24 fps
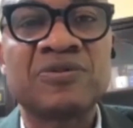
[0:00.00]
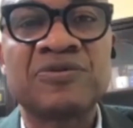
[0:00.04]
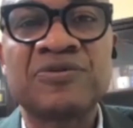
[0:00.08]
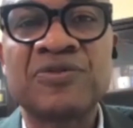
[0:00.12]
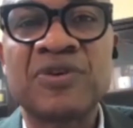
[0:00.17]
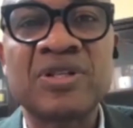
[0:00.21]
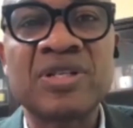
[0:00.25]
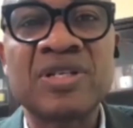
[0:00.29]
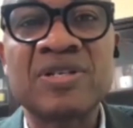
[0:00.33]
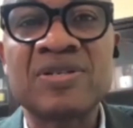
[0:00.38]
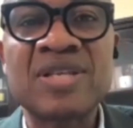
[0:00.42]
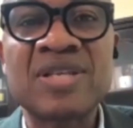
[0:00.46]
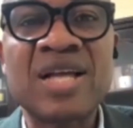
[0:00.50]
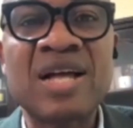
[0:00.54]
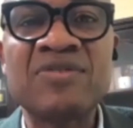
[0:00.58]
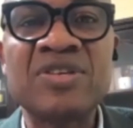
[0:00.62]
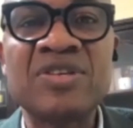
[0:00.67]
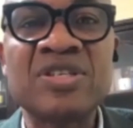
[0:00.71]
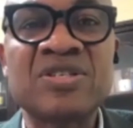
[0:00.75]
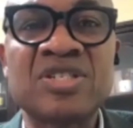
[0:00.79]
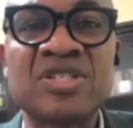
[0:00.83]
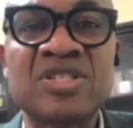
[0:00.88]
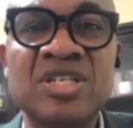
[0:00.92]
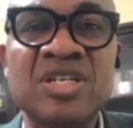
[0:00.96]
for the
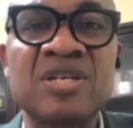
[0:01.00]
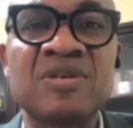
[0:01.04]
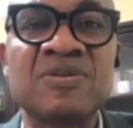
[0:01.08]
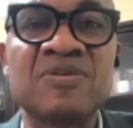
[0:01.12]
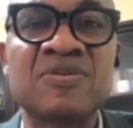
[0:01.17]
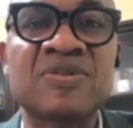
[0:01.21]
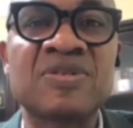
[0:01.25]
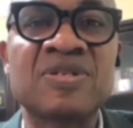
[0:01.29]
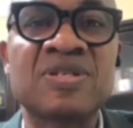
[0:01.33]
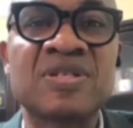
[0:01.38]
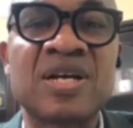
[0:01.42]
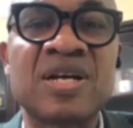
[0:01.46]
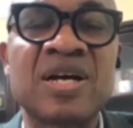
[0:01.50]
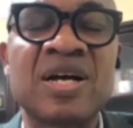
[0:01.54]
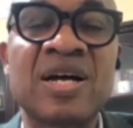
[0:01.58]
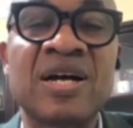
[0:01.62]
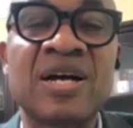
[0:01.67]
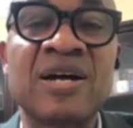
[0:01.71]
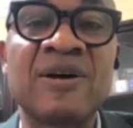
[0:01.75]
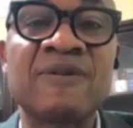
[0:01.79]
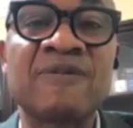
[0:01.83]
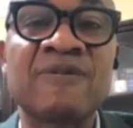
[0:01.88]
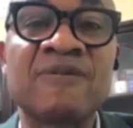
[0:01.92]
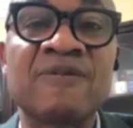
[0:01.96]
service chiefs,
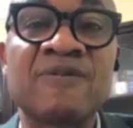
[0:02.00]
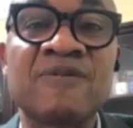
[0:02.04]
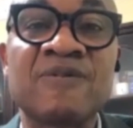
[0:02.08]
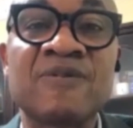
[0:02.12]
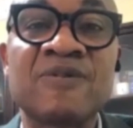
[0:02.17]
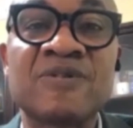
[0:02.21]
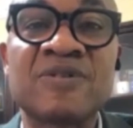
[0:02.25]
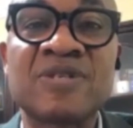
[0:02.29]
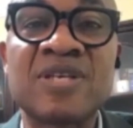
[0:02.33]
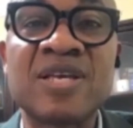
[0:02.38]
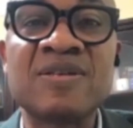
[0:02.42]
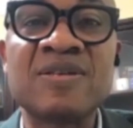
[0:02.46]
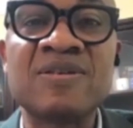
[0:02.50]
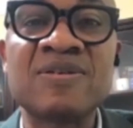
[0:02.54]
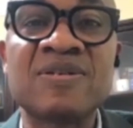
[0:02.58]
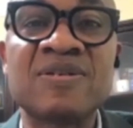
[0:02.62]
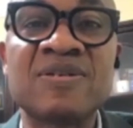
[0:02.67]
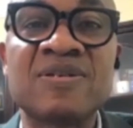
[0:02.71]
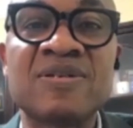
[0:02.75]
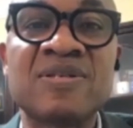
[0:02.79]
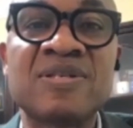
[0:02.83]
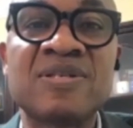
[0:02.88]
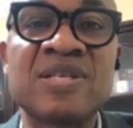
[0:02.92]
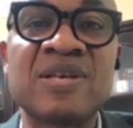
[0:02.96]
since
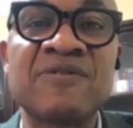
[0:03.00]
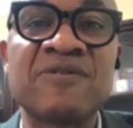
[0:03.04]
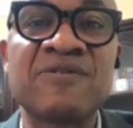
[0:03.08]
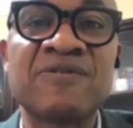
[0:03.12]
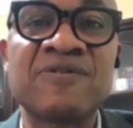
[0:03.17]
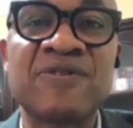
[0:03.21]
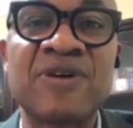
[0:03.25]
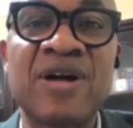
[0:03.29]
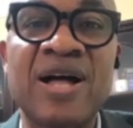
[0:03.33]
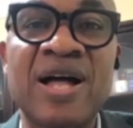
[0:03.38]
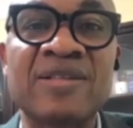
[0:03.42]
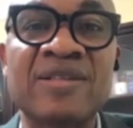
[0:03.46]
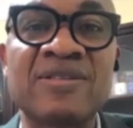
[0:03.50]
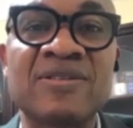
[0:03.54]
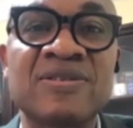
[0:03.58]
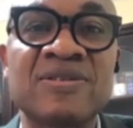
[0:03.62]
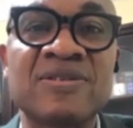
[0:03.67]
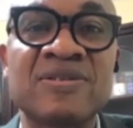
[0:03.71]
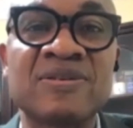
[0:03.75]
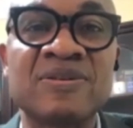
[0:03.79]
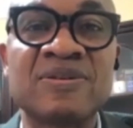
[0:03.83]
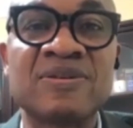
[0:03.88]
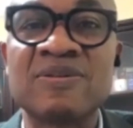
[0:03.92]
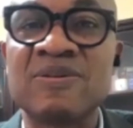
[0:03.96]
they've had,
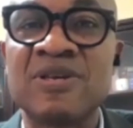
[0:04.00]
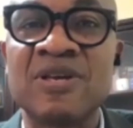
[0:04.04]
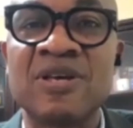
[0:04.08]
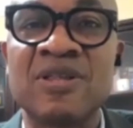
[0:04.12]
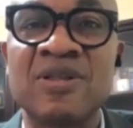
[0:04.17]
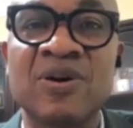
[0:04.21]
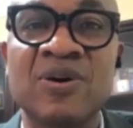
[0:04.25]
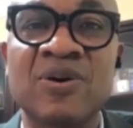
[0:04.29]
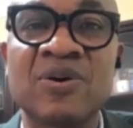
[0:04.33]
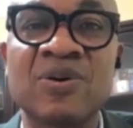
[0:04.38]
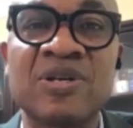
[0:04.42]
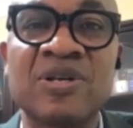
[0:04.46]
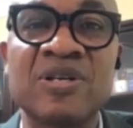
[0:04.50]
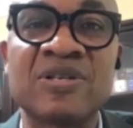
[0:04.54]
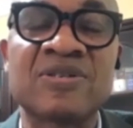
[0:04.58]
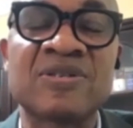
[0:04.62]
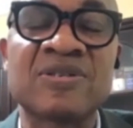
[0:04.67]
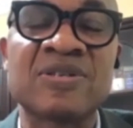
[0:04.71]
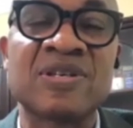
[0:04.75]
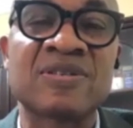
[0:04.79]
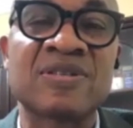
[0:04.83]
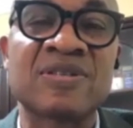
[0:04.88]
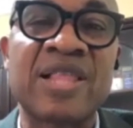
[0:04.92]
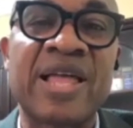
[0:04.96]

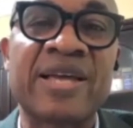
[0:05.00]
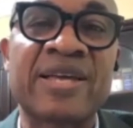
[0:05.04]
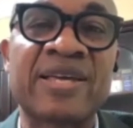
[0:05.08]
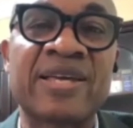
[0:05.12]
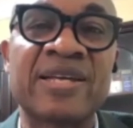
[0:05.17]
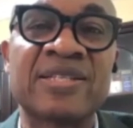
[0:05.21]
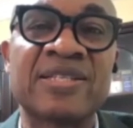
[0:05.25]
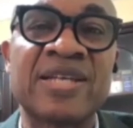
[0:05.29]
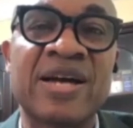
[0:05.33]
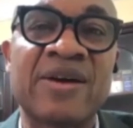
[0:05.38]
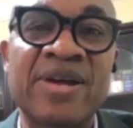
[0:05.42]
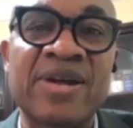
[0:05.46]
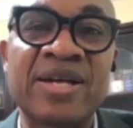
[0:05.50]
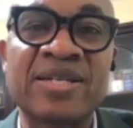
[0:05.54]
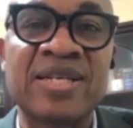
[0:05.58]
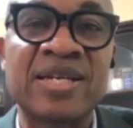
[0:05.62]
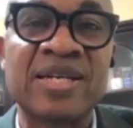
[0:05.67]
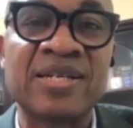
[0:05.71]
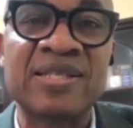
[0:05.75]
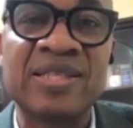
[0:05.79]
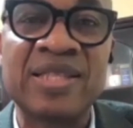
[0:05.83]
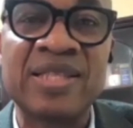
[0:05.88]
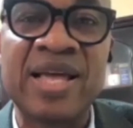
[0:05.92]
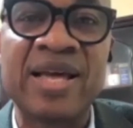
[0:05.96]
it's like a
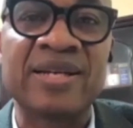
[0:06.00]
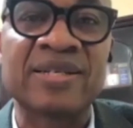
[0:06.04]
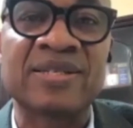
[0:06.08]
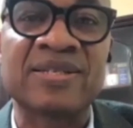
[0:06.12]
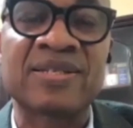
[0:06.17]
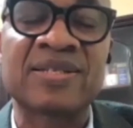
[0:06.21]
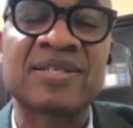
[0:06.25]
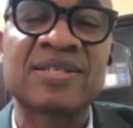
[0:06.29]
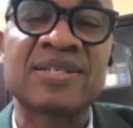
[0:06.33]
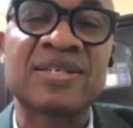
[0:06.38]
directed net.